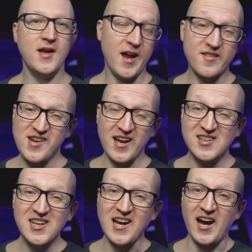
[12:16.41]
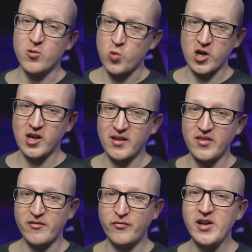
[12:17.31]
As an IT guy working in
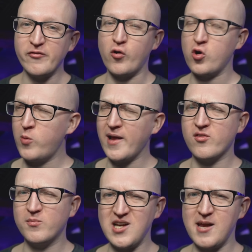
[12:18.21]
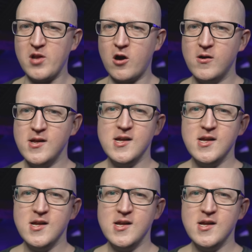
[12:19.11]
that field for quite some time now,